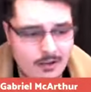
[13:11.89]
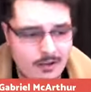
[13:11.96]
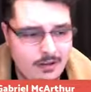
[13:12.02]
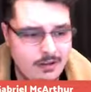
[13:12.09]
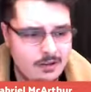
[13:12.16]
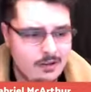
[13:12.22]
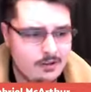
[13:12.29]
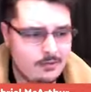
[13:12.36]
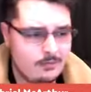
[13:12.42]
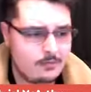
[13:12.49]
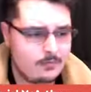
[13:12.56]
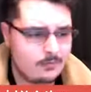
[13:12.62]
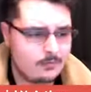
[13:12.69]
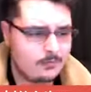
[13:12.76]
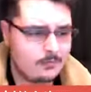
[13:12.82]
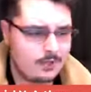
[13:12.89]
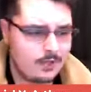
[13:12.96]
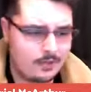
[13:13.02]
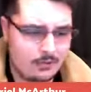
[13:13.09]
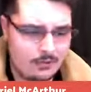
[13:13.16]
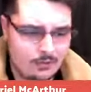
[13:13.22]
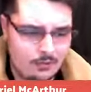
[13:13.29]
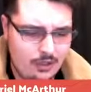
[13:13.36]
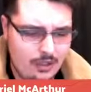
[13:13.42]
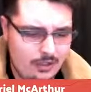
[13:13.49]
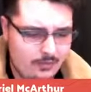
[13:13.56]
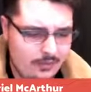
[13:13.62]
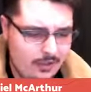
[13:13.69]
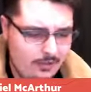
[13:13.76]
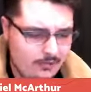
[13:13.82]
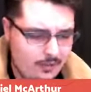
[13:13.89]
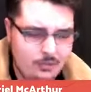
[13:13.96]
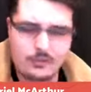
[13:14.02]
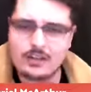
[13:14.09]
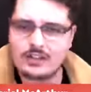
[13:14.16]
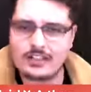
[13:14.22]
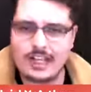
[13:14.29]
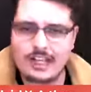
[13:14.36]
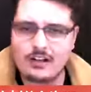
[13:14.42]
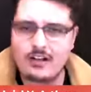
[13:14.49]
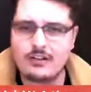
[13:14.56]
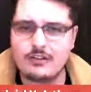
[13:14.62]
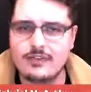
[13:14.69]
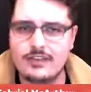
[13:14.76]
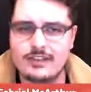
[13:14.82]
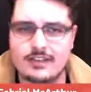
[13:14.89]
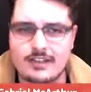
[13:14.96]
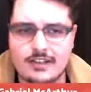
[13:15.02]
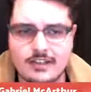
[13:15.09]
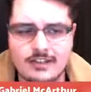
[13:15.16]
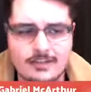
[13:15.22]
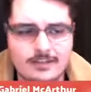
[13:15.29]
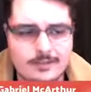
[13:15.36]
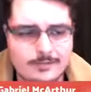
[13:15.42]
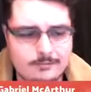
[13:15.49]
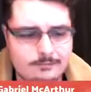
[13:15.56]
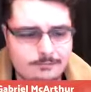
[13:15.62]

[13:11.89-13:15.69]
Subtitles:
You know, if you were to take all of these things